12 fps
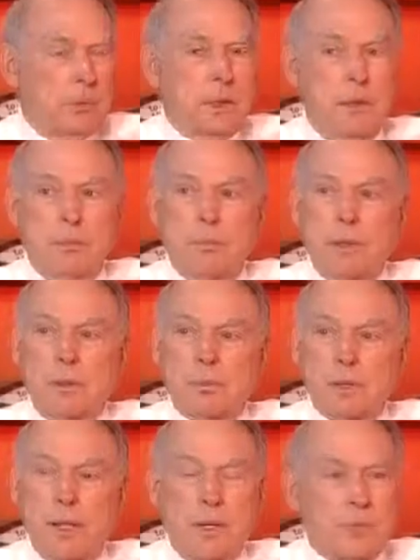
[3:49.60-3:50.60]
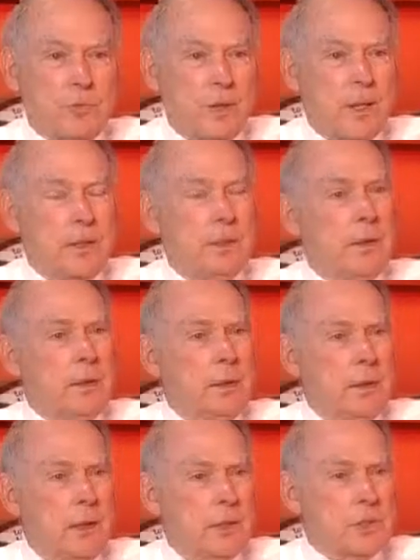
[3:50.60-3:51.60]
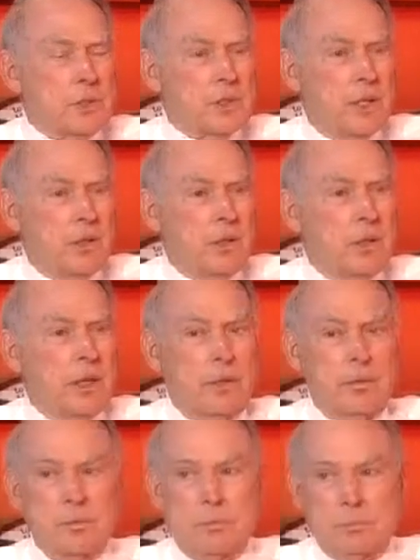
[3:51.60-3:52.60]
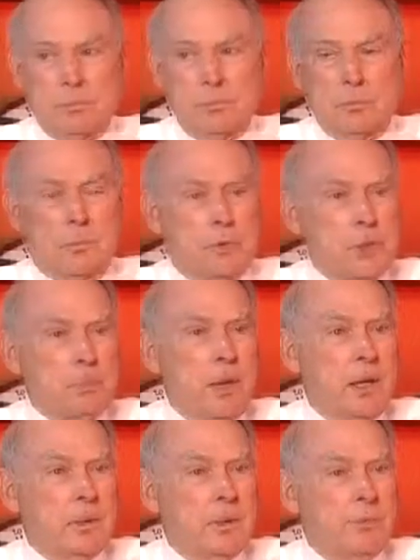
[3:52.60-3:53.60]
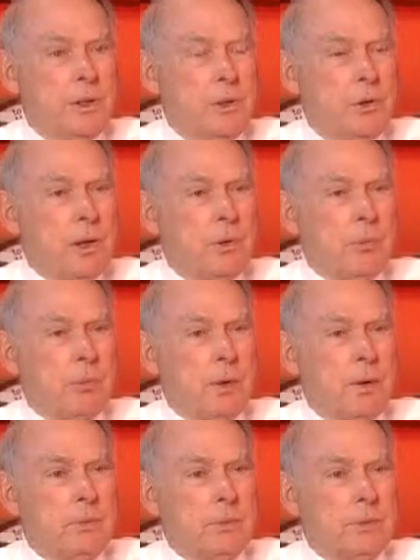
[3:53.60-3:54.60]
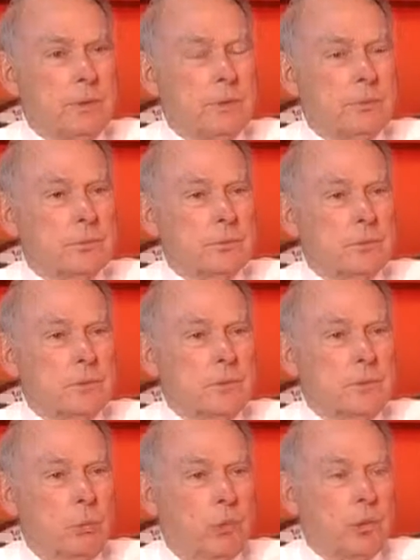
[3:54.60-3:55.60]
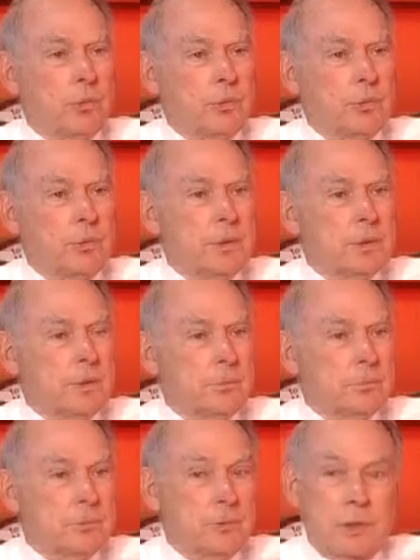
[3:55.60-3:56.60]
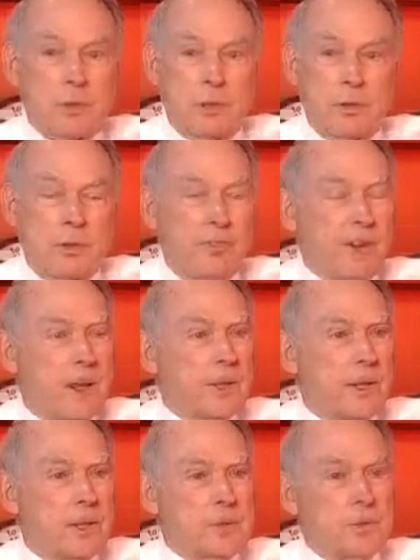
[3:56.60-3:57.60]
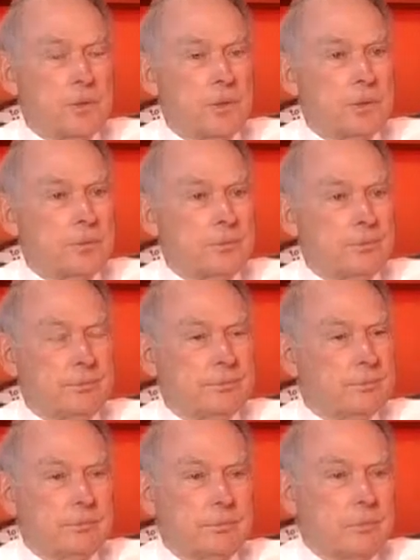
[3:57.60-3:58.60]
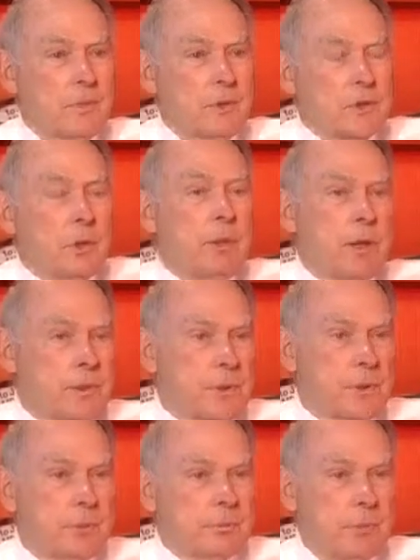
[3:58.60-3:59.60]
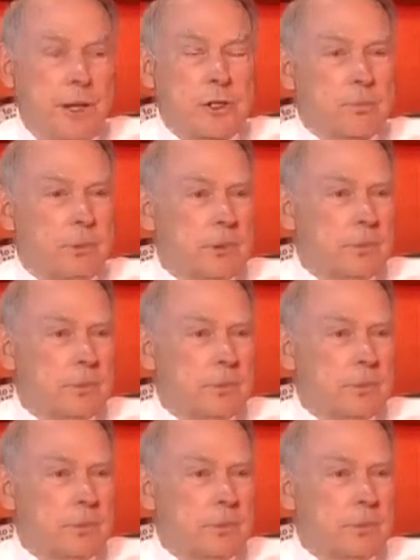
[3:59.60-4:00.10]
how to make them satisfied, how to sell, how to respond if they do have a problem, and work through it. And you just learn the finance, you learn so much, management.